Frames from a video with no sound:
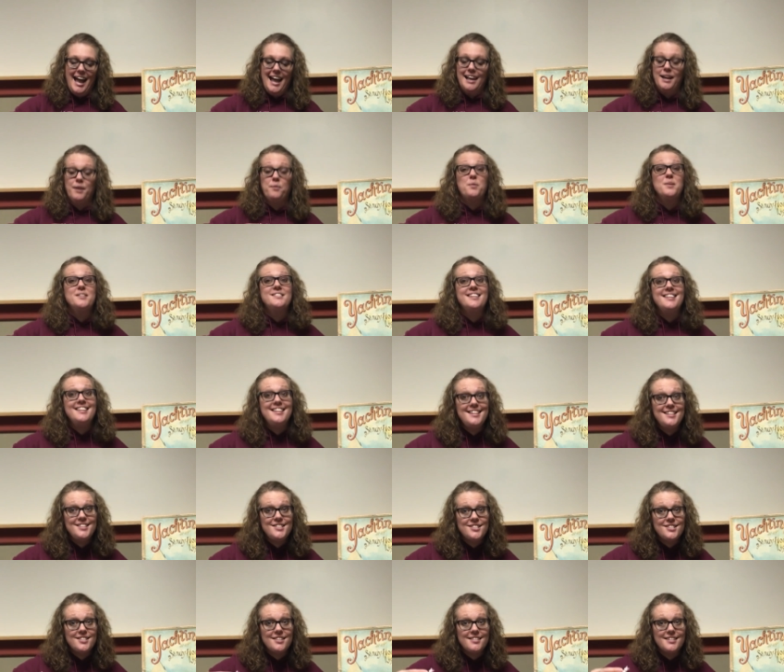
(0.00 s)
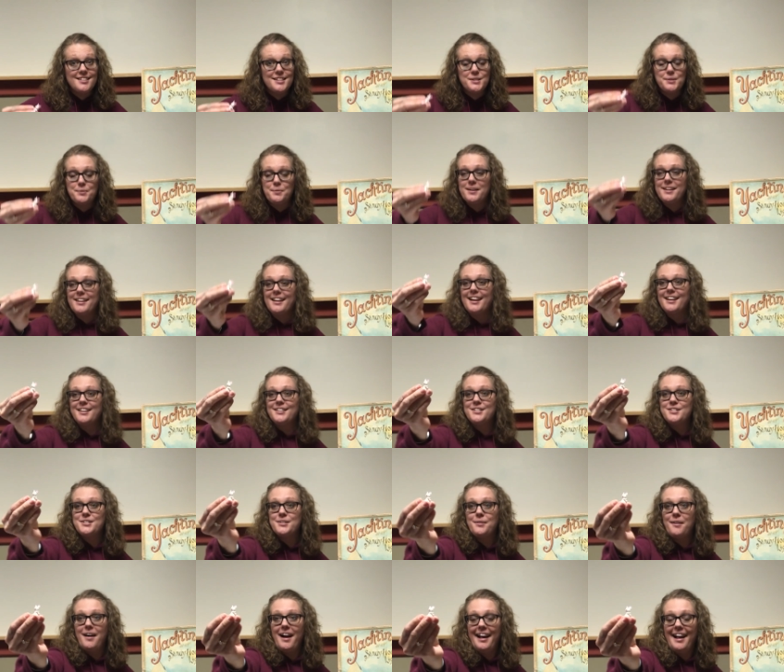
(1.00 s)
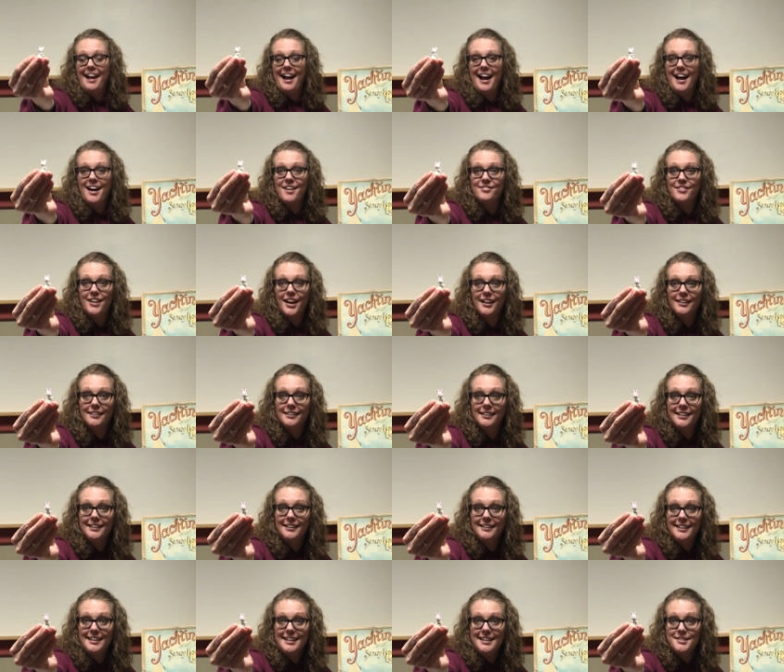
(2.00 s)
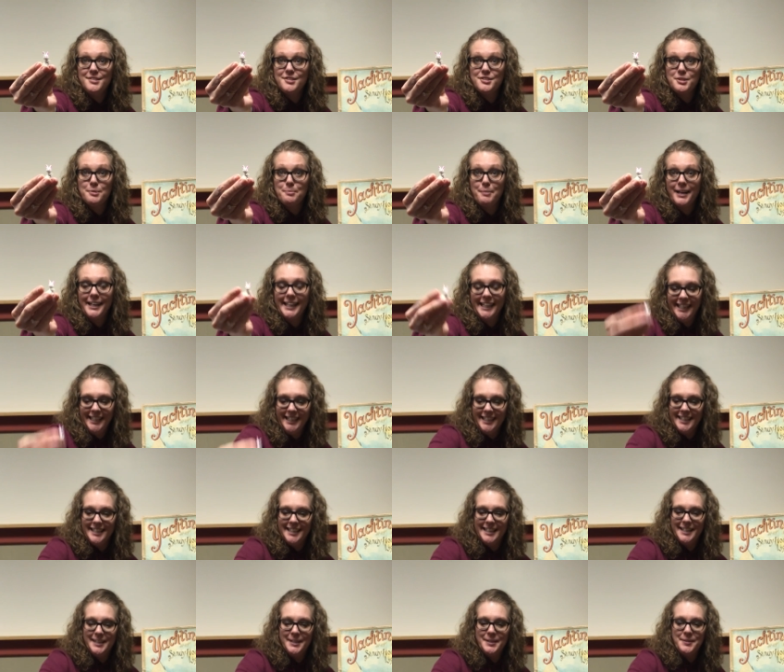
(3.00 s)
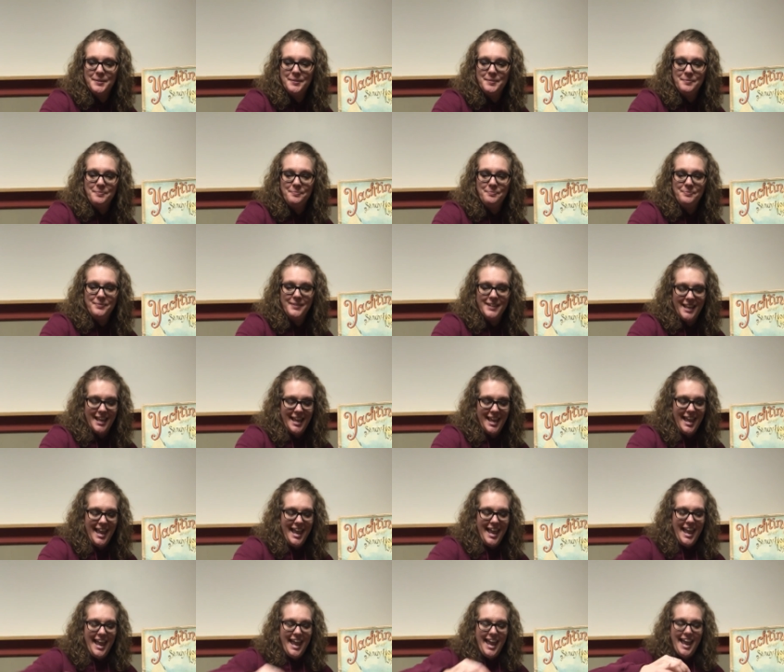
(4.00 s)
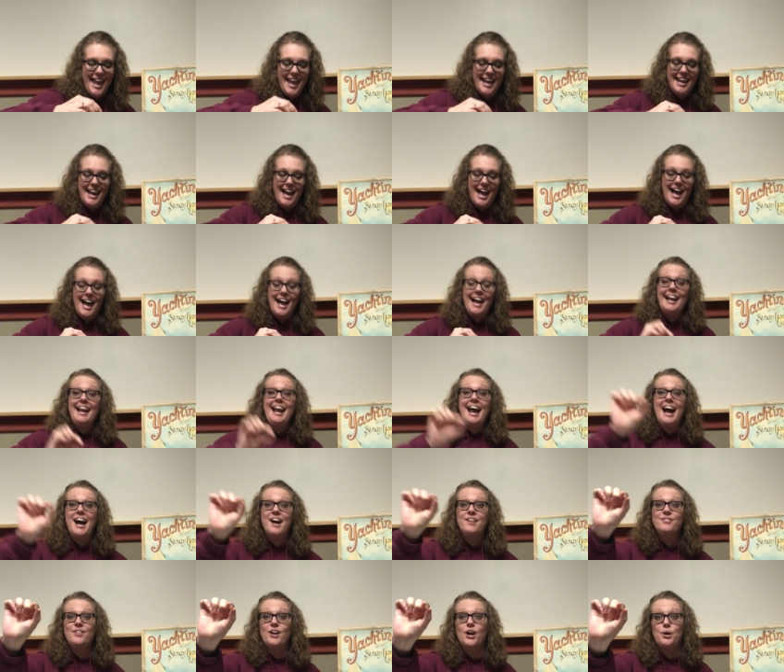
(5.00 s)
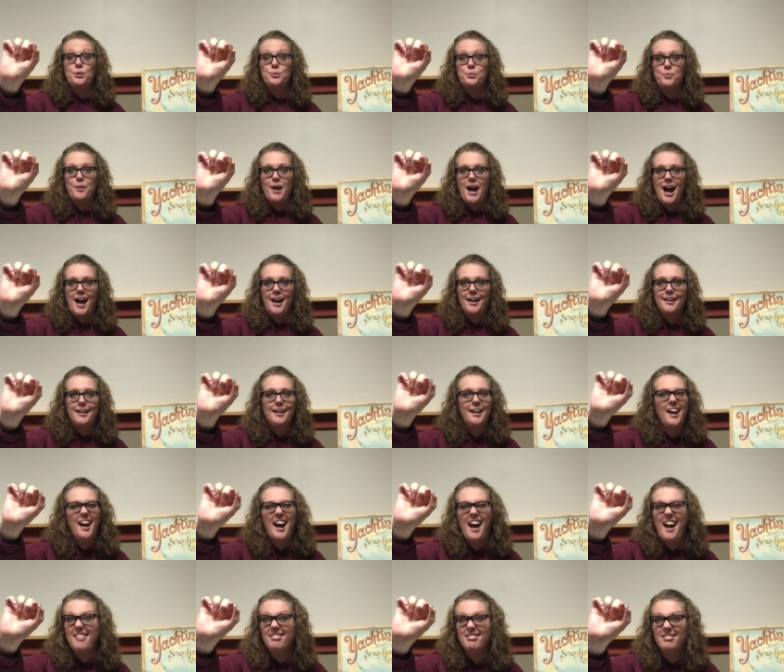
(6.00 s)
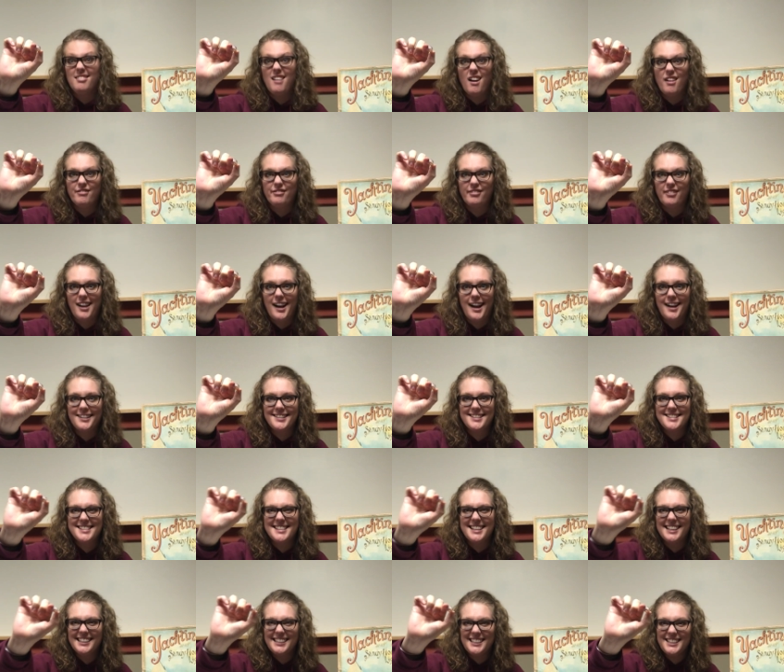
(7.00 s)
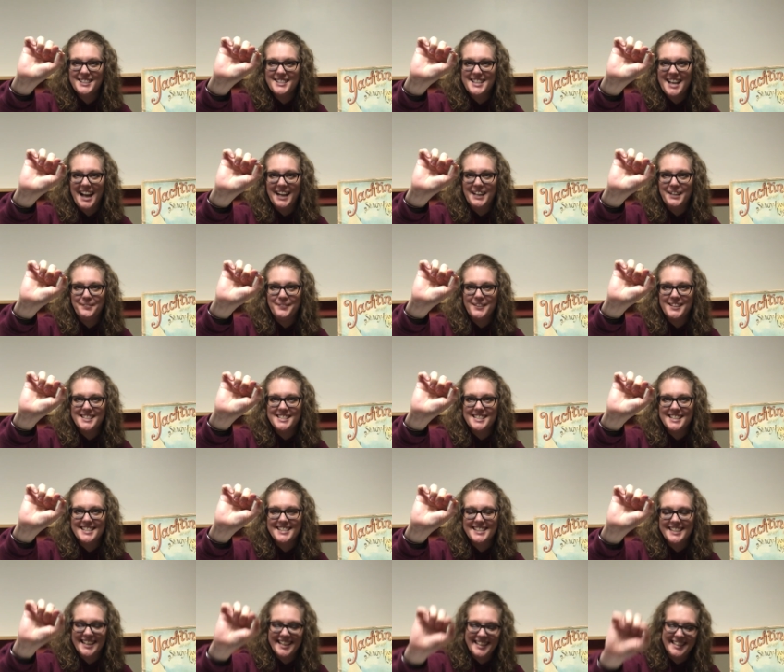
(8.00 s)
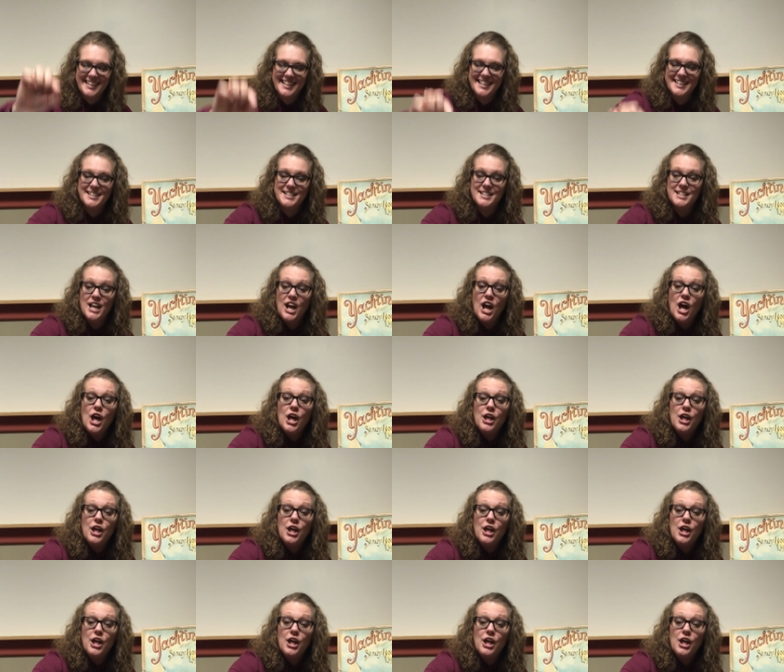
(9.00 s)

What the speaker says: It was Easter this weekend, so I have a little Easter bunny, and I have a rock. I love rocks, a little tiny one just like this.